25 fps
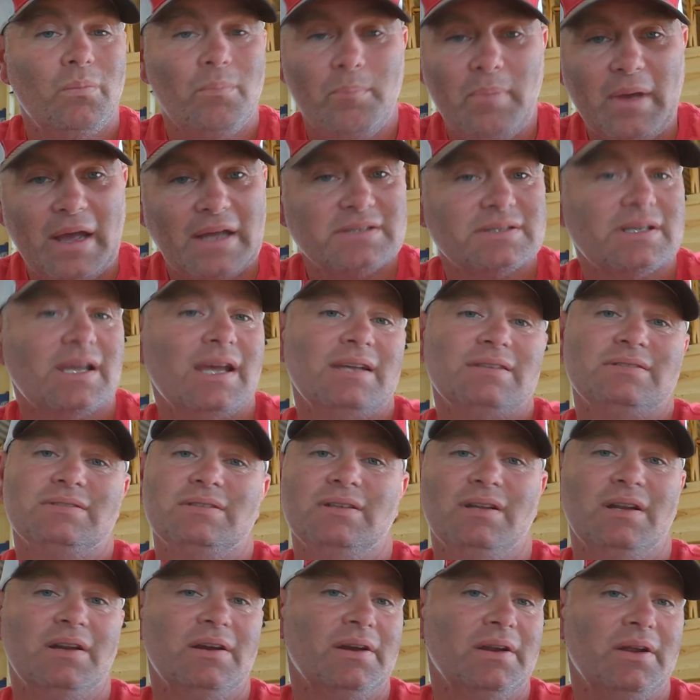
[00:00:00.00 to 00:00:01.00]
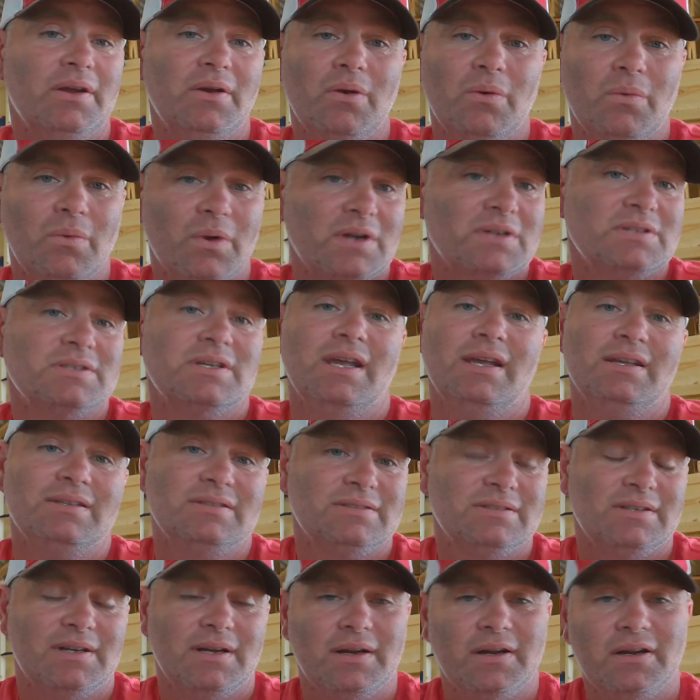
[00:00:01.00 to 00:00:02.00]
Best case scenario, worst
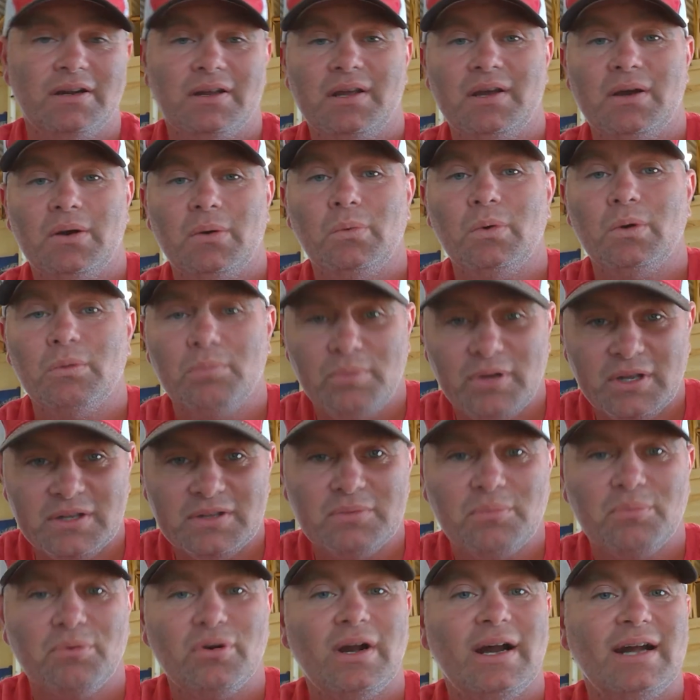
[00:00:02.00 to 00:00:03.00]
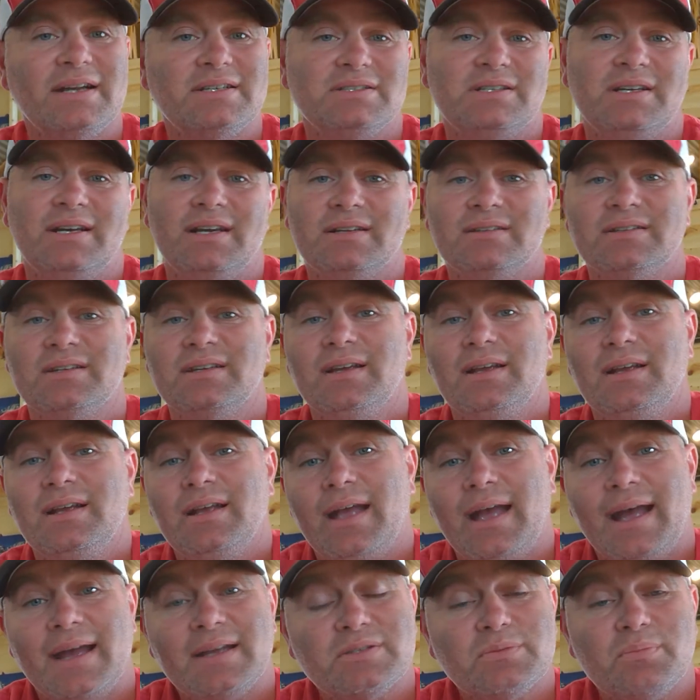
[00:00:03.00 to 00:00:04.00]
case scenario. We'll bid the project
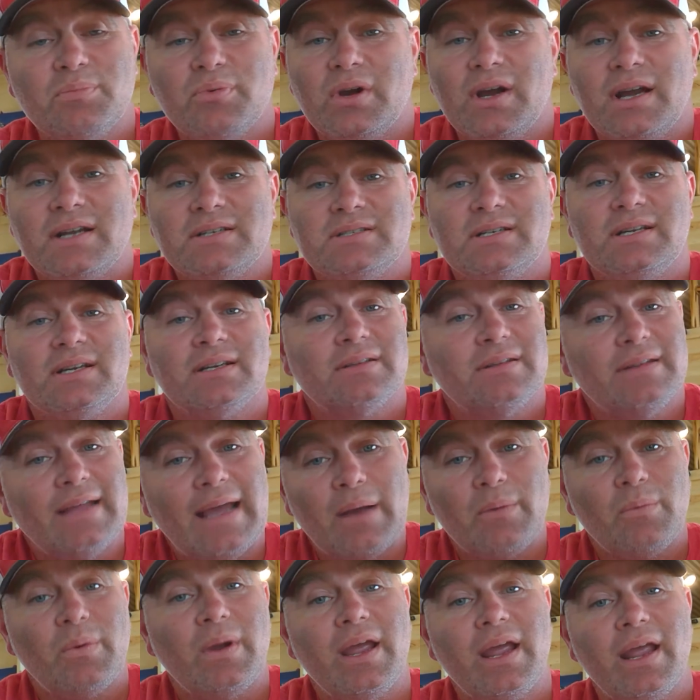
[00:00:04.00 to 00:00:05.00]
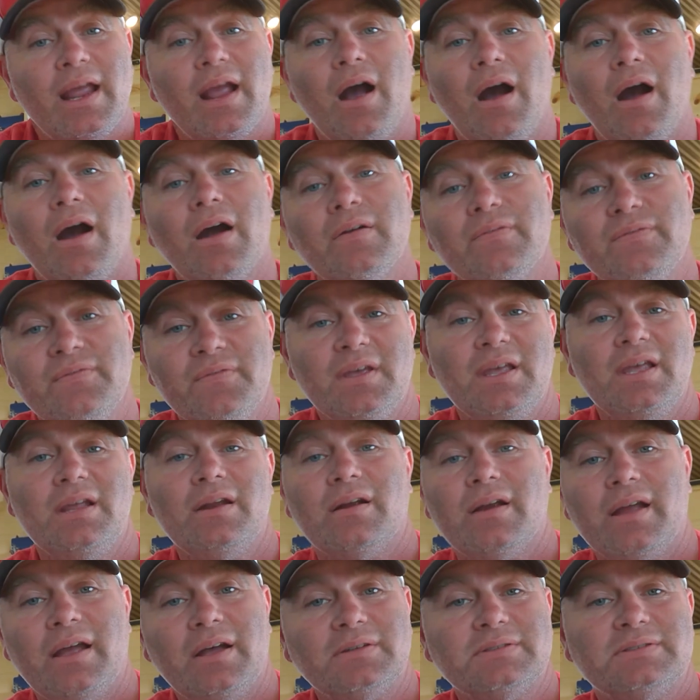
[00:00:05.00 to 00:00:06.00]
as a project. That way our feet
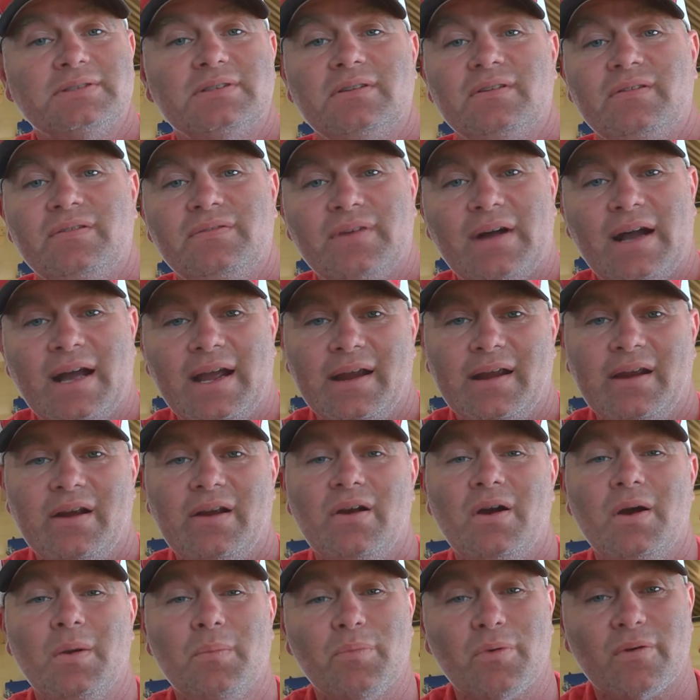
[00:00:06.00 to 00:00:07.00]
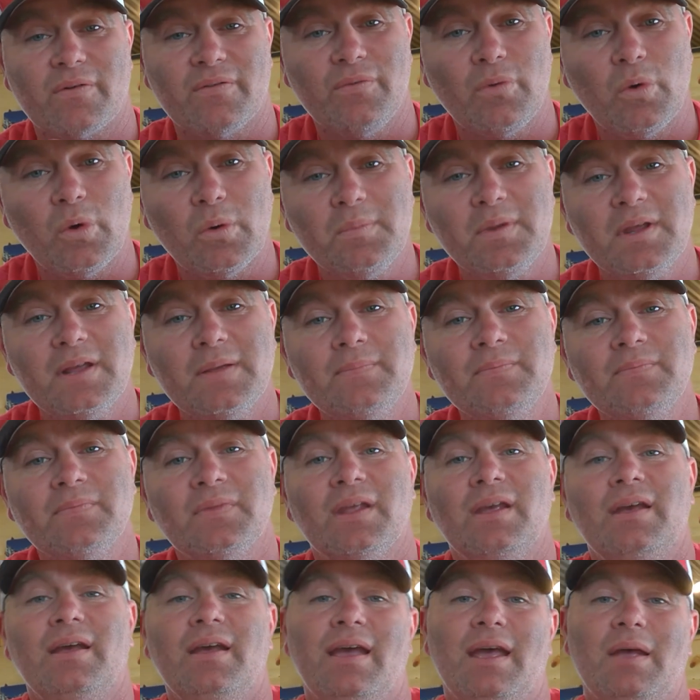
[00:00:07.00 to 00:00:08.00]
are held to the fire on performing
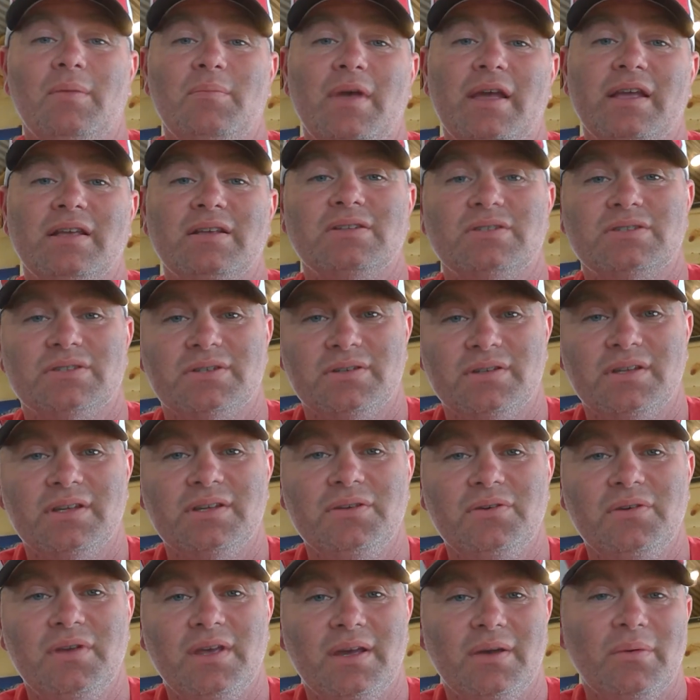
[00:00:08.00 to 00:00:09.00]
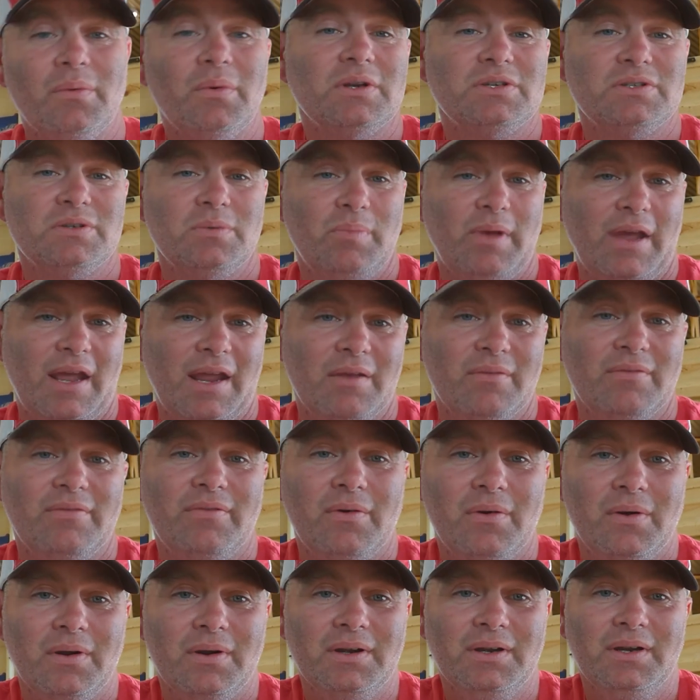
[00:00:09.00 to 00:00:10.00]
and making sure that you get what you're paying
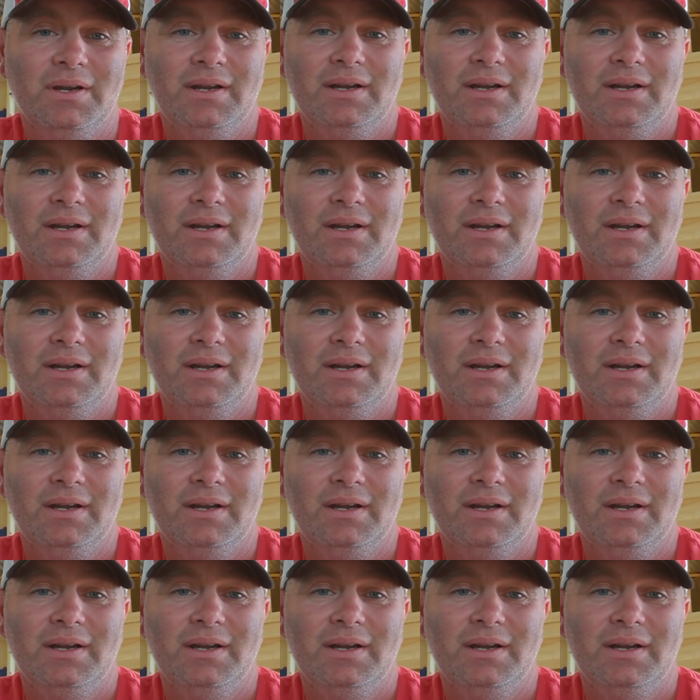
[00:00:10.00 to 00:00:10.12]
for.